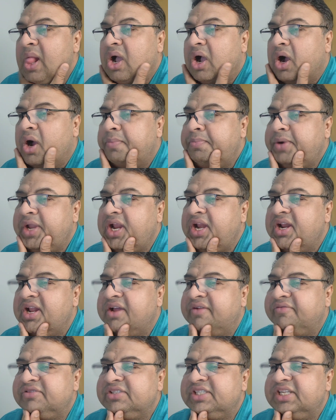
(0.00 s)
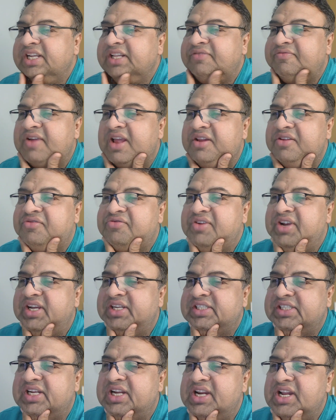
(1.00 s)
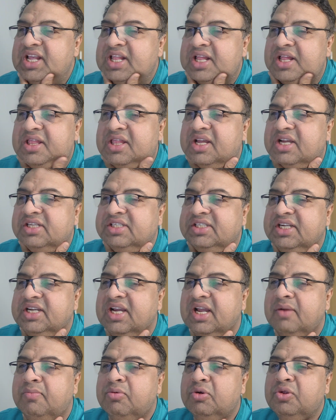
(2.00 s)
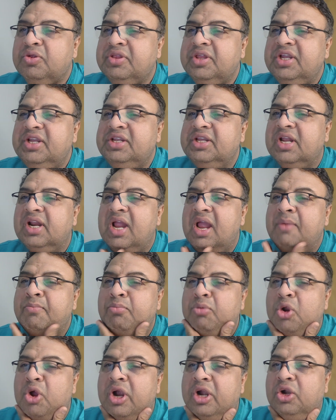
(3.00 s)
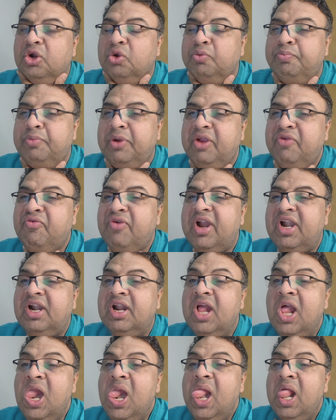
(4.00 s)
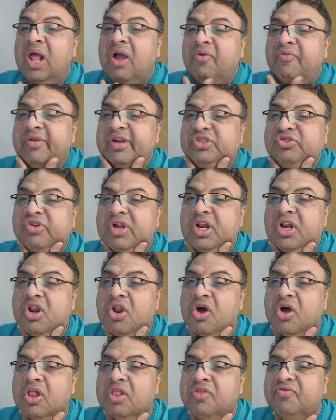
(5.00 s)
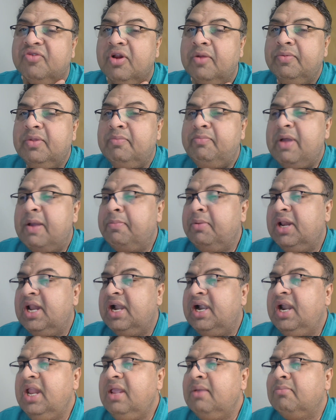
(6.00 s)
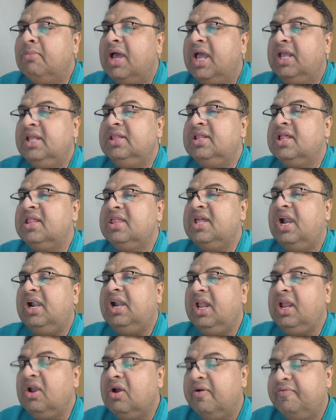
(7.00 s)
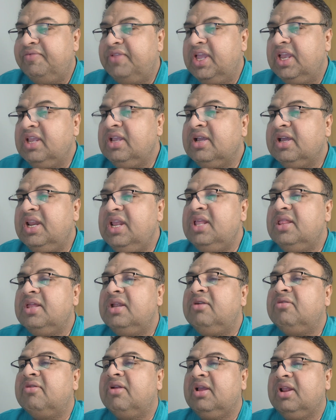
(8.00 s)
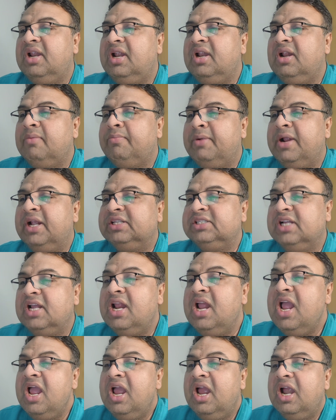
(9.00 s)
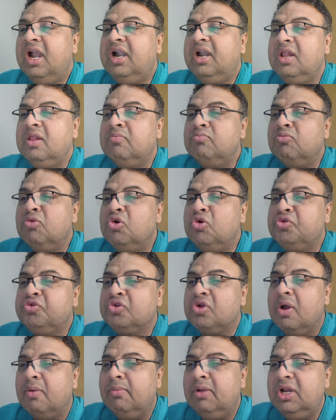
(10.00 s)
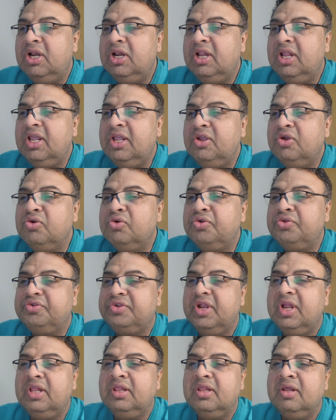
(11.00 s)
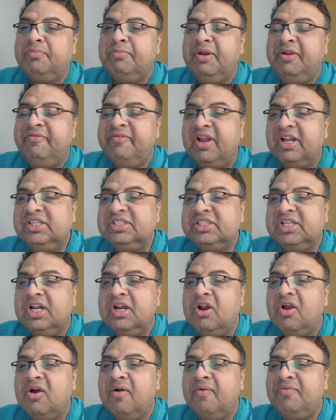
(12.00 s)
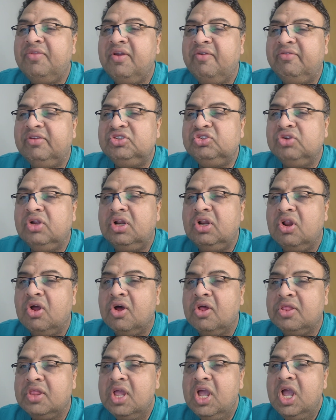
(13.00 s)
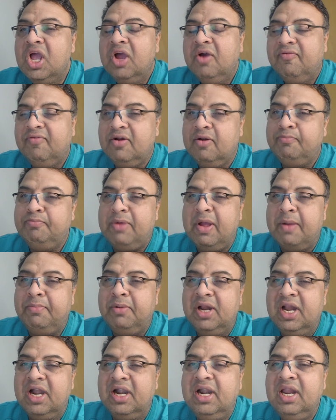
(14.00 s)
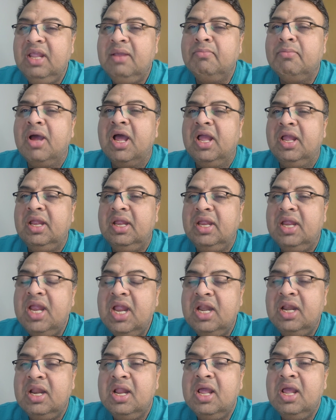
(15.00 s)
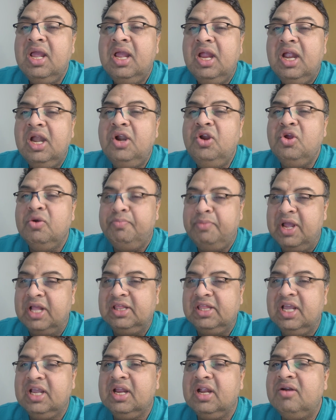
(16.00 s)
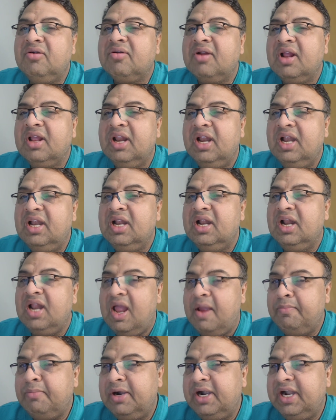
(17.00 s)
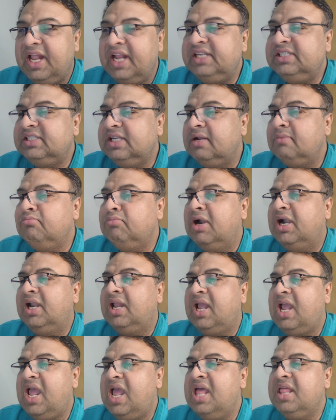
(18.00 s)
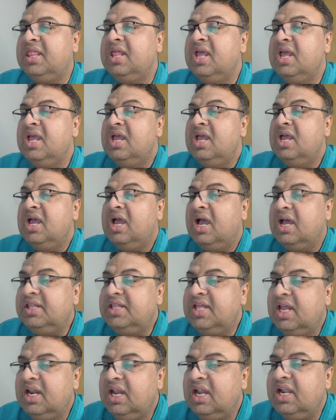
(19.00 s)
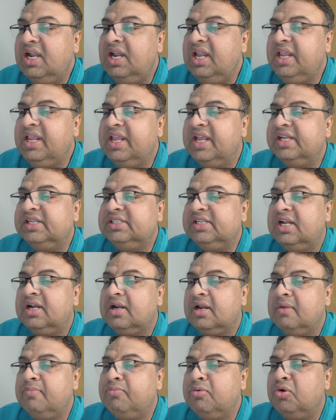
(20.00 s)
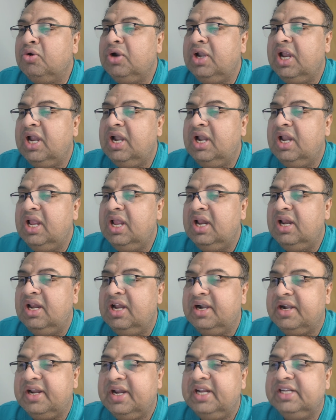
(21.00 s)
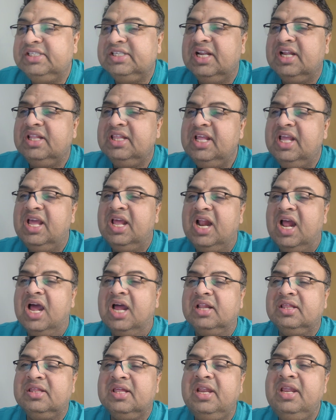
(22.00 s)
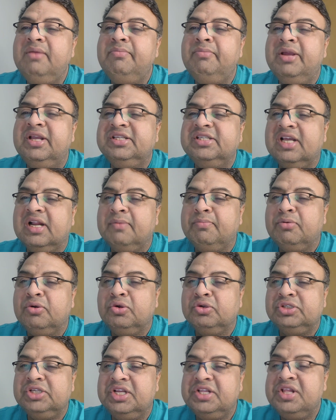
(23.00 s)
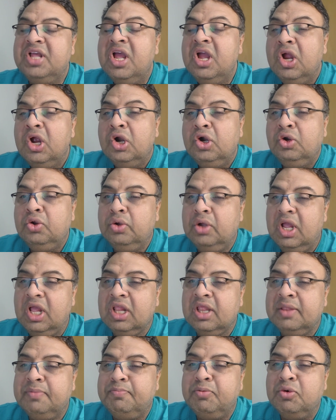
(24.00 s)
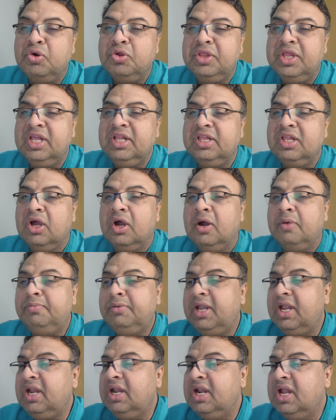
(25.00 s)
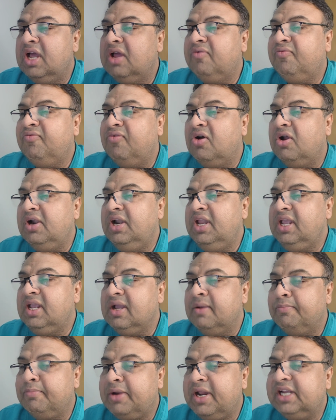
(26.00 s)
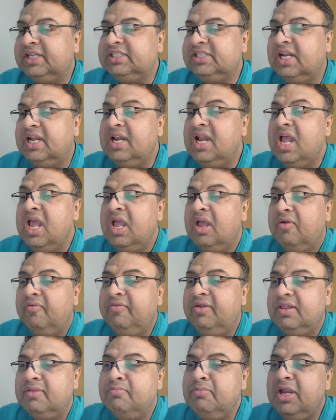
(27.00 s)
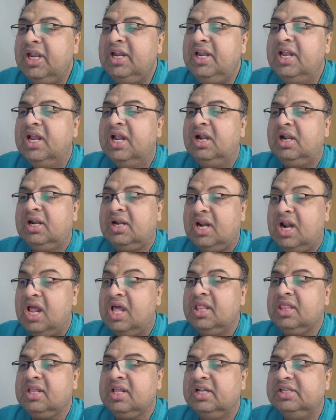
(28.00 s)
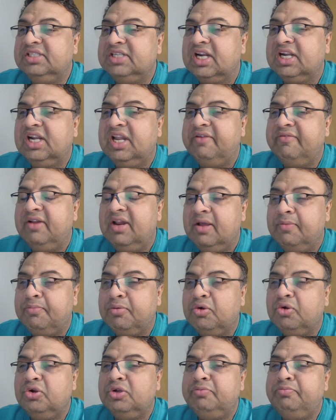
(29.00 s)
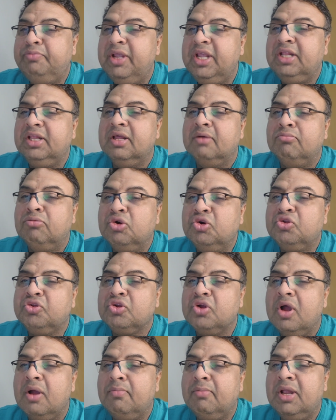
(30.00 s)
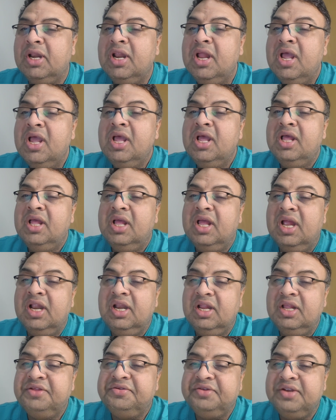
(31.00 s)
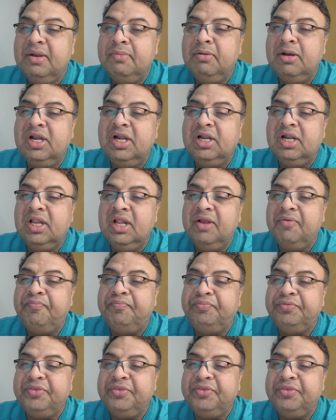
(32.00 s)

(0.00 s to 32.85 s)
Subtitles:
Optic nerve sheath fenestration is a surgical procedure employed to prevent visual loss from the papillar edema in the setting of the increased intracranial pressure. It is most commonly used in the prevention of the visual loss from papillar edema in idiopathic intracranial hypertension, but has other indication reported in literature. There are three major approaches to exposing the optic nerve for decompression, with medial transconjunctival approach being the most common, and stability